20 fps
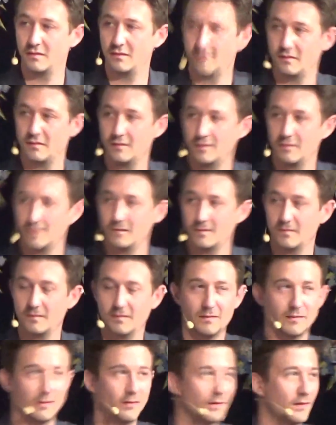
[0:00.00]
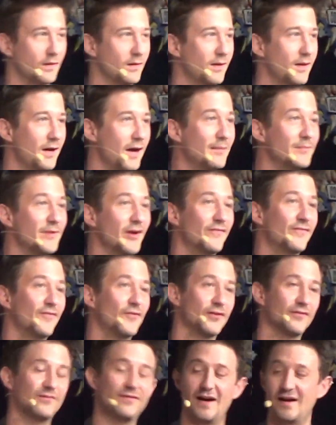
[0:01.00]
you probably know that.
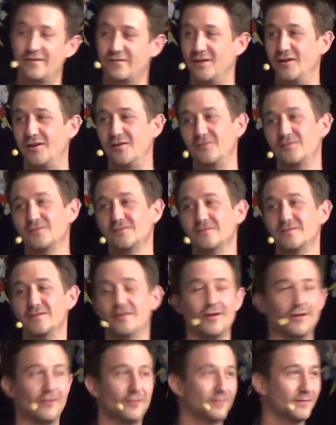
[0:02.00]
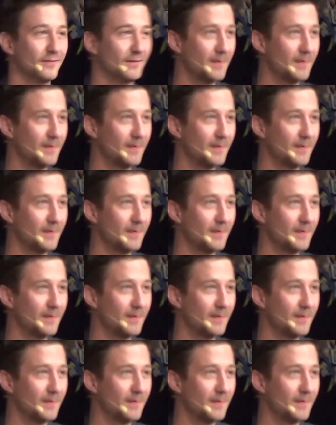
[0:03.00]
I'm not 45 No.